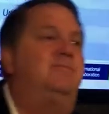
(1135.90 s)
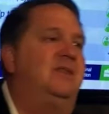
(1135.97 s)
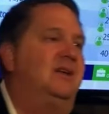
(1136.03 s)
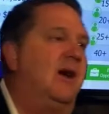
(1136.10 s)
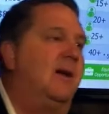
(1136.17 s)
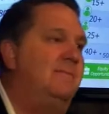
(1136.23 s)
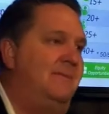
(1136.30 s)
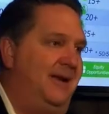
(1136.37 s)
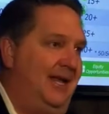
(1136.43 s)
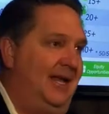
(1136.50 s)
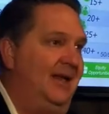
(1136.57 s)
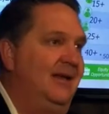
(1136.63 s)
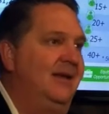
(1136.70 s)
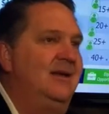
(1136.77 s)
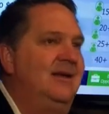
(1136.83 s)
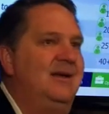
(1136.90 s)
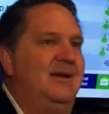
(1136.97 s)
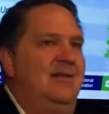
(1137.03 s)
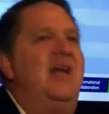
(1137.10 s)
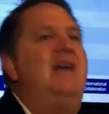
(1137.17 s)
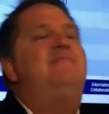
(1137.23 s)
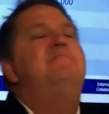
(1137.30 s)
the company.
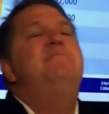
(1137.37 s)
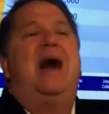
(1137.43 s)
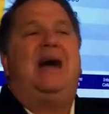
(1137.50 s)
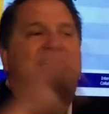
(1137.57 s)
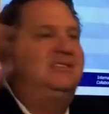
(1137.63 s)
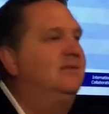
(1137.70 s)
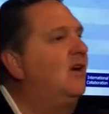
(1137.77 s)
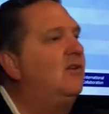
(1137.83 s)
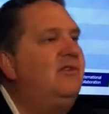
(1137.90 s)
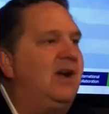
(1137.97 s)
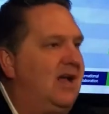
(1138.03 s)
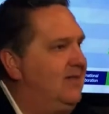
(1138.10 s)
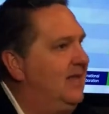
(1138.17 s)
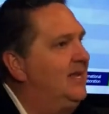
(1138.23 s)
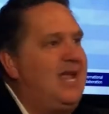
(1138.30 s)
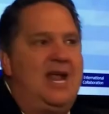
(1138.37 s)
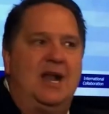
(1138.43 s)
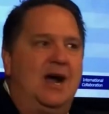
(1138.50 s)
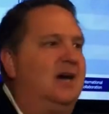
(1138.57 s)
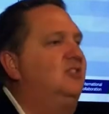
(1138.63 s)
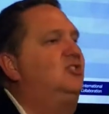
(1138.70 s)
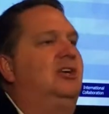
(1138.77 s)
They have massive overhead. They
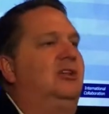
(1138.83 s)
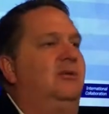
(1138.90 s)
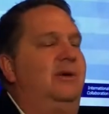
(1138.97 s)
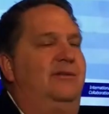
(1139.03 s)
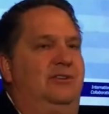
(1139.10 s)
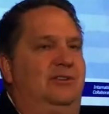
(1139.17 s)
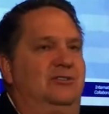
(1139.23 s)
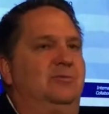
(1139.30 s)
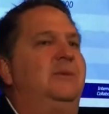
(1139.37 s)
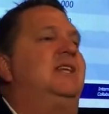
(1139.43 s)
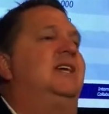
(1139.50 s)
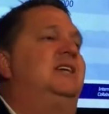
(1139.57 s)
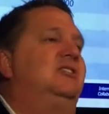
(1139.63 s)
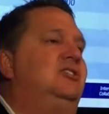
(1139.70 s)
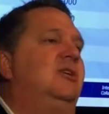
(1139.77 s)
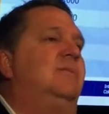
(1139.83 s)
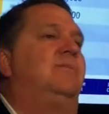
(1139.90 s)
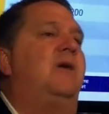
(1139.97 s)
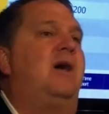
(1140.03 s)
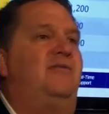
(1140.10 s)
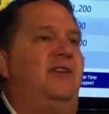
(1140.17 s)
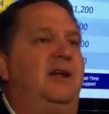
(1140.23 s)
cannot share the revenues, but they can share
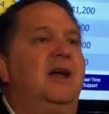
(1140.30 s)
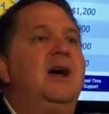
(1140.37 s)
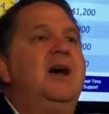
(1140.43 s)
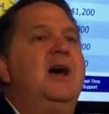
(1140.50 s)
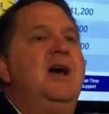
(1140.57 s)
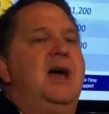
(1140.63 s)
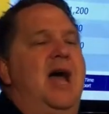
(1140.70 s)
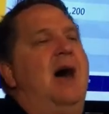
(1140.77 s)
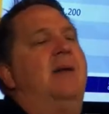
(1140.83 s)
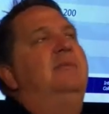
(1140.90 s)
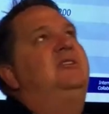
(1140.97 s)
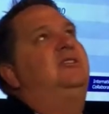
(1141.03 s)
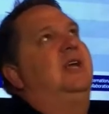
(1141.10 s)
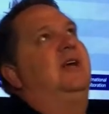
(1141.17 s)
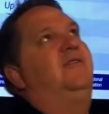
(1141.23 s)
profit. How much, if